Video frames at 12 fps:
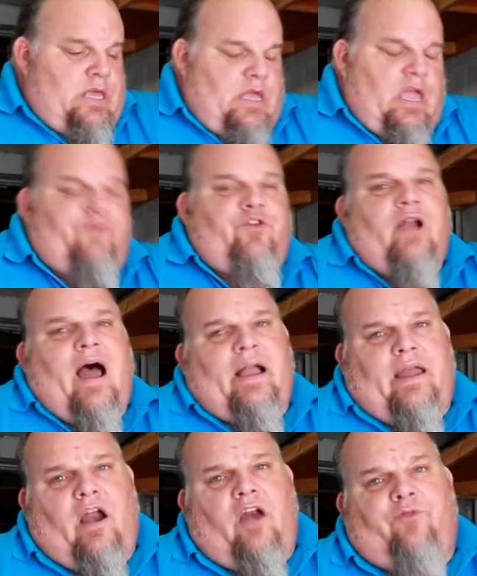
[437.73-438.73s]
If you're not
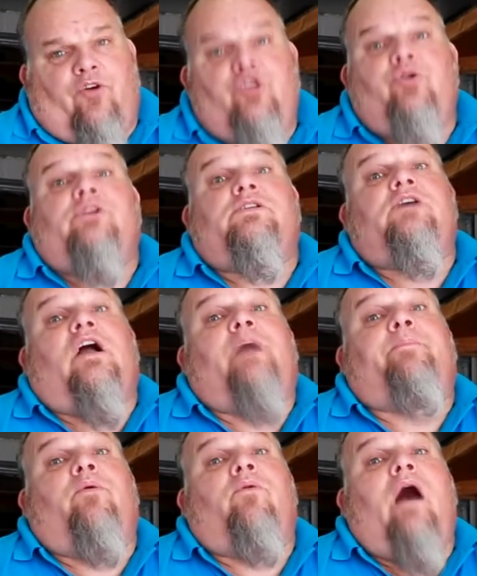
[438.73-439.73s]
careful, you could suck
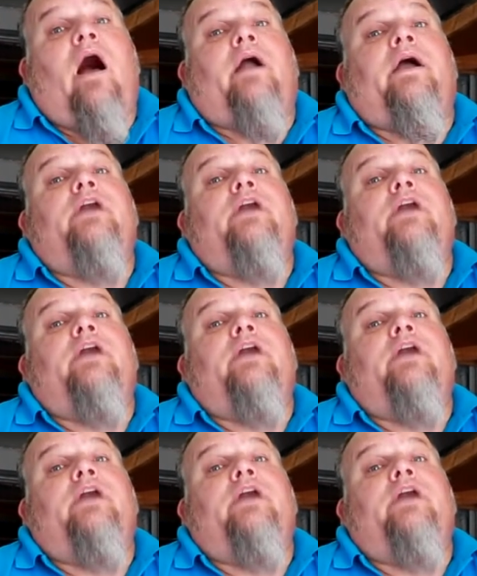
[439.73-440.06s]
up a rock